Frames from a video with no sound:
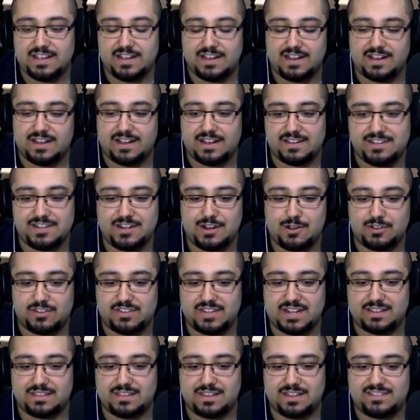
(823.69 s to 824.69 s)
Uh, you know, it's
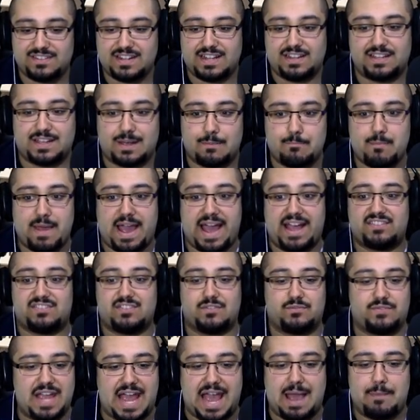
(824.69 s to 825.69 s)
not it's not like a
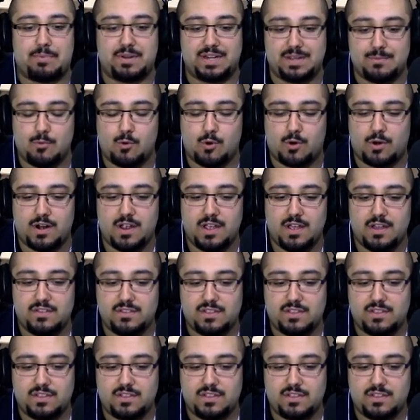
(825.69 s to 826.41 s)
massive gap anymore.